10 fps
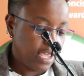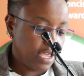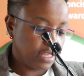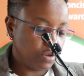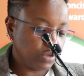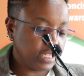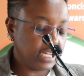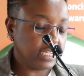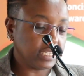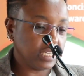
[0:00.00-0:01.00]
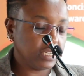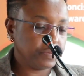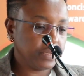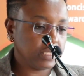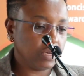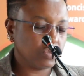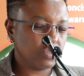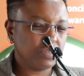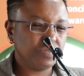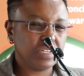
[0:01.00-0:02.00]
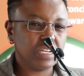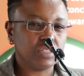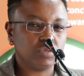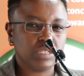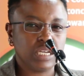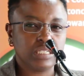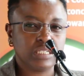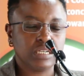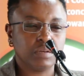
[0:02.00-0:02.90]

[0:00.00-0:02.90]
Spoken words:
And there was that excitement. I was not very enthusiastic